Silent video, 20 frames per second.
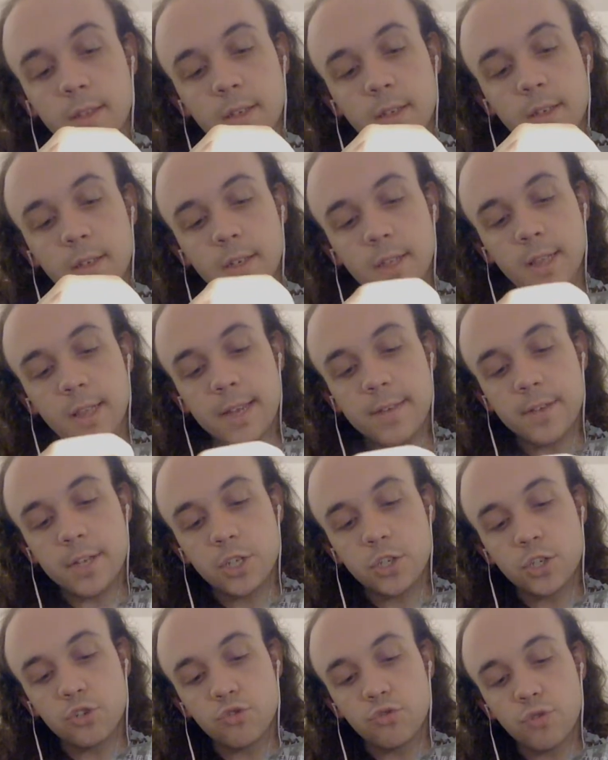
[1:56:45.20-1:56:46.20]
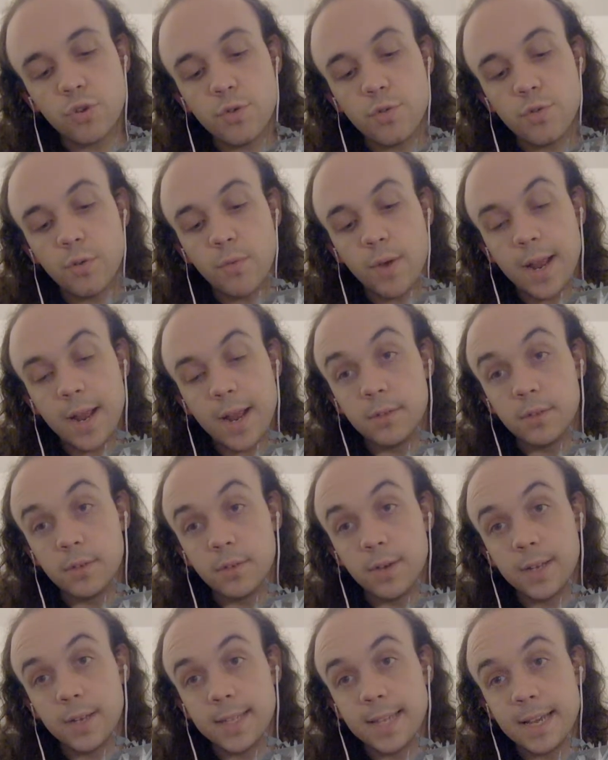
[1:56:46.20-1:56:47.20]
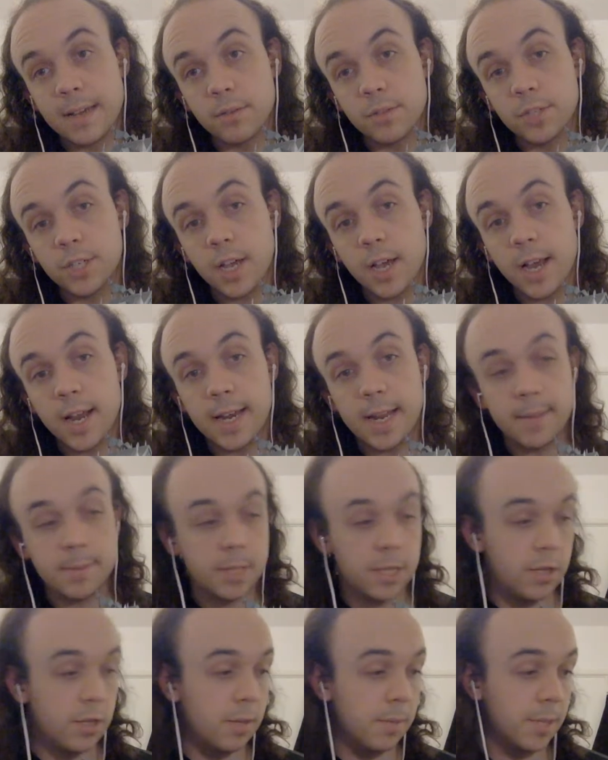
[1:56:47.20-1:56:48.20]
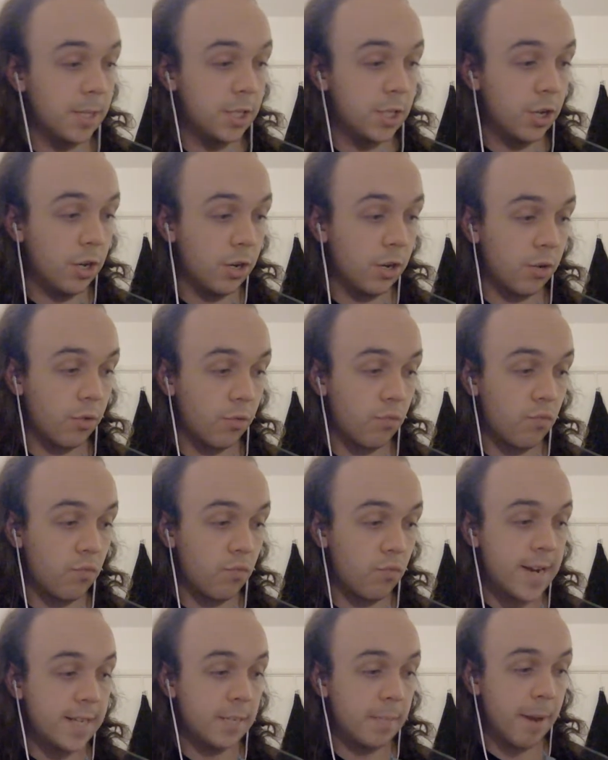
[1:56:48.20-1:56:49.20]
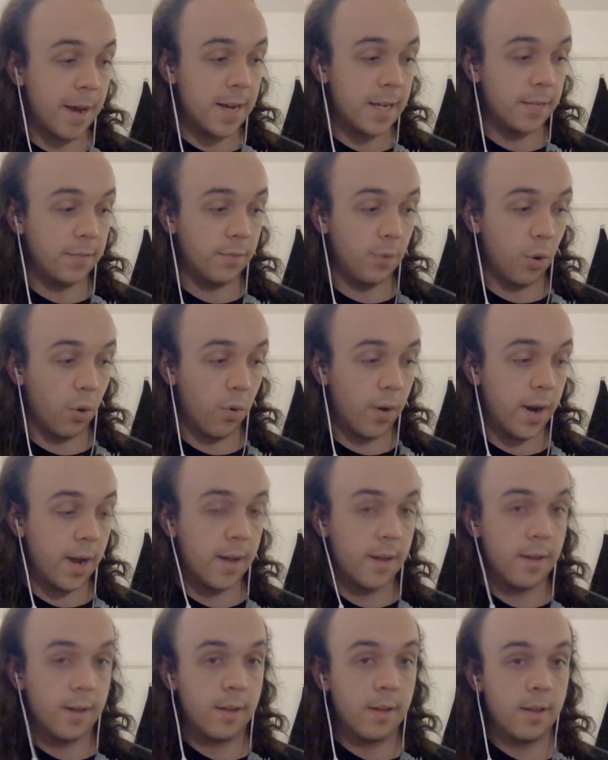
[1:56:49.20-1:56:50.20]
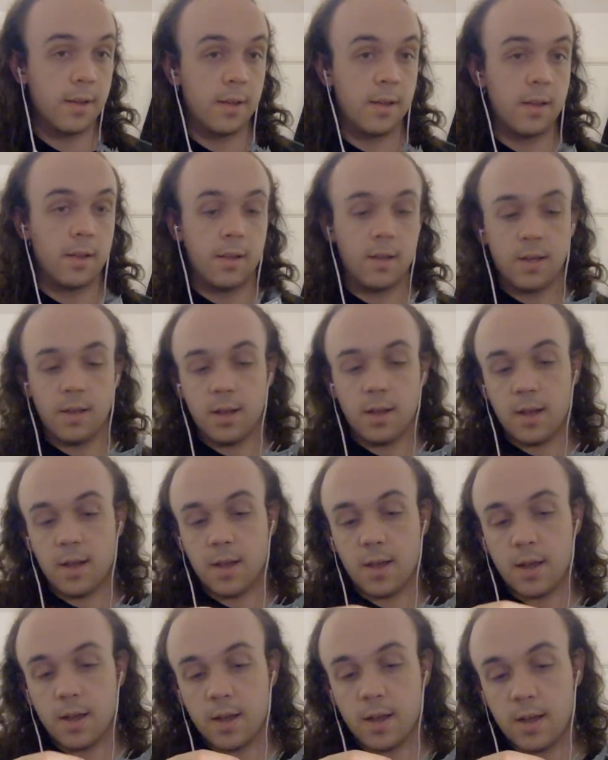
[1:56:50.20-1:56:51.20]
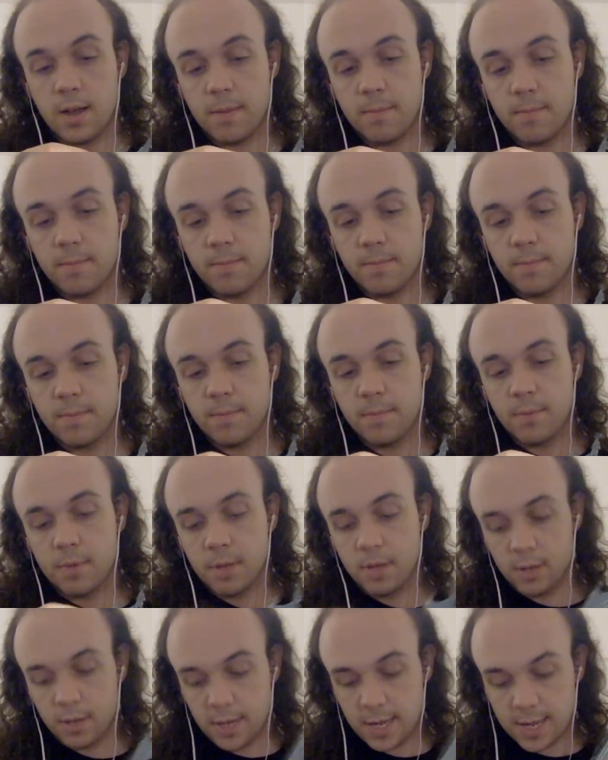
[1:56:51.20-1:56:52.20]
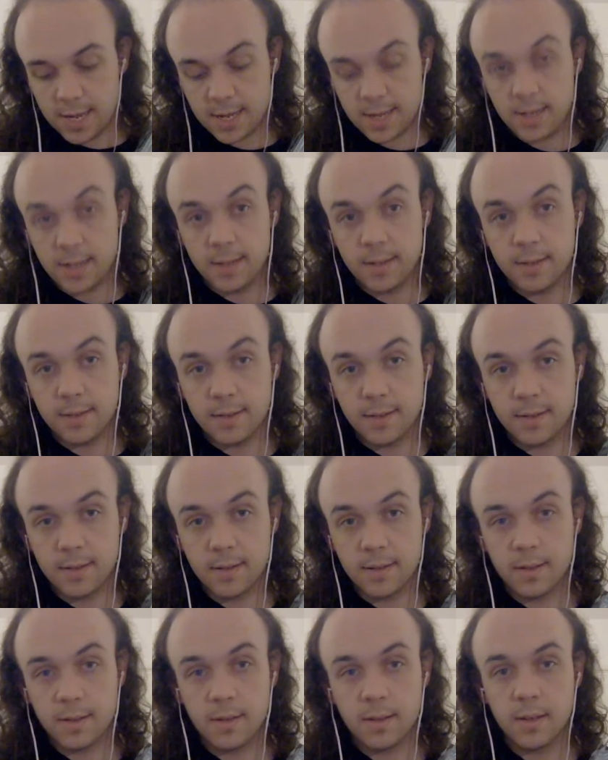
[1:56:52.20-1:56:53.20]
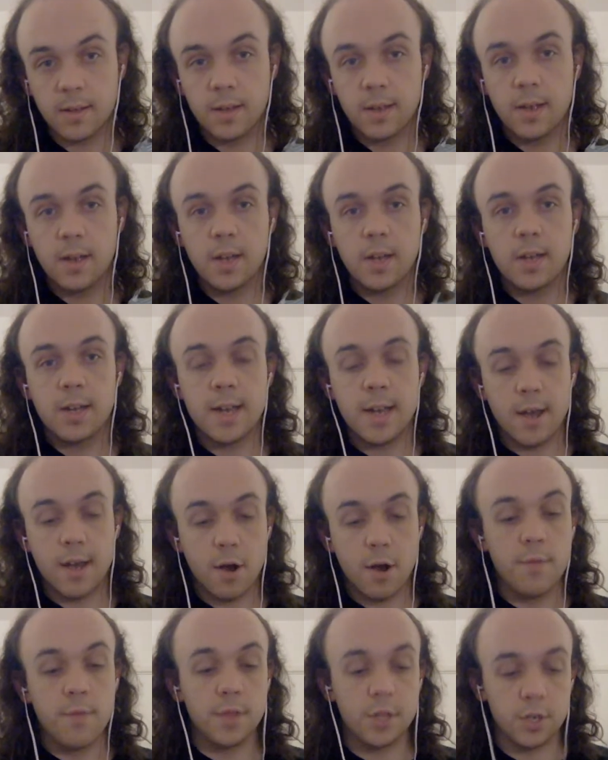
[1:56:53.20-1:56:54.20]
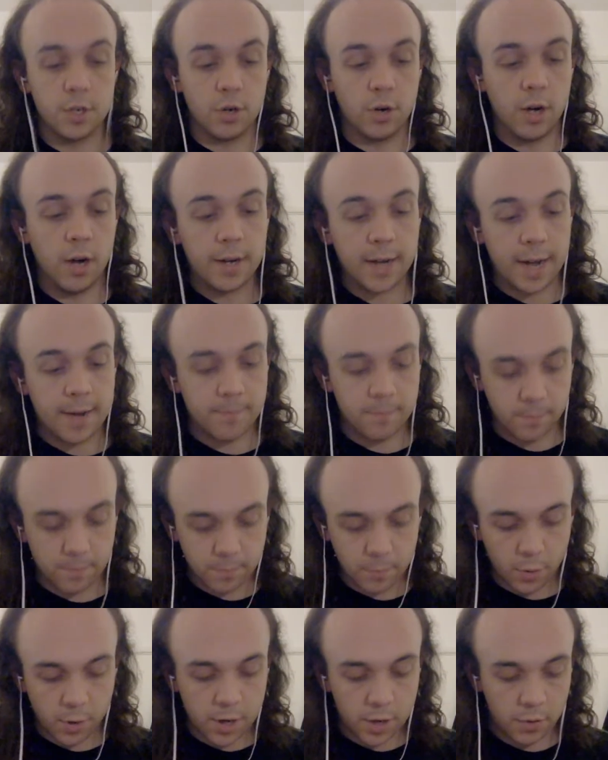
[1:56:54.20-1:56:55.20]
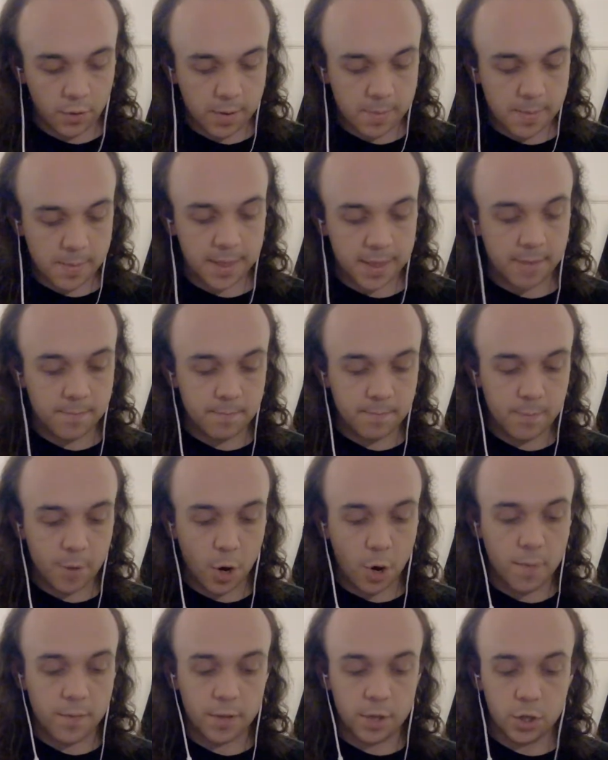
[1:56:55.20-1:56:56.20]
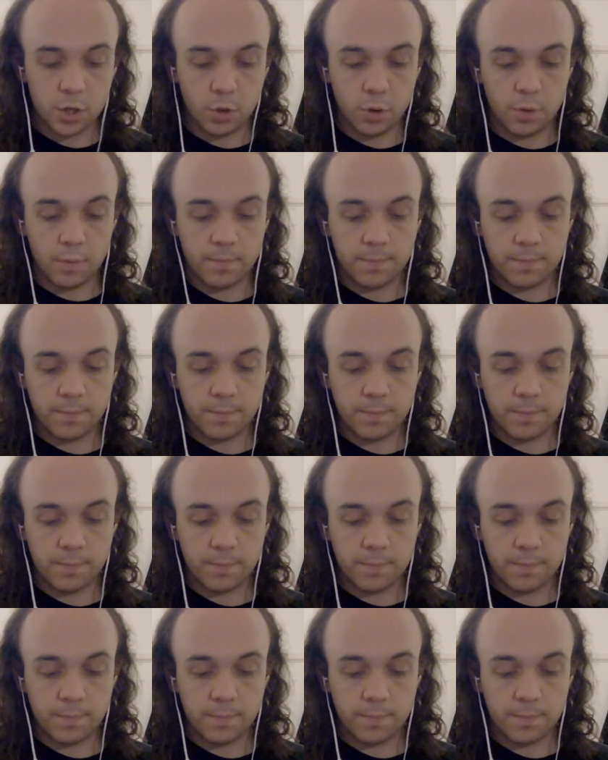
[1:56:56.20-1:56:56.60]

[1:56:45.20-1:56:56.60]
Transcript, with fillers: You could leave it strewn around the outside, absolutely, but there's not a great space for it. There. Yeah, over the door. Okay, we're in agreement then. Over the door.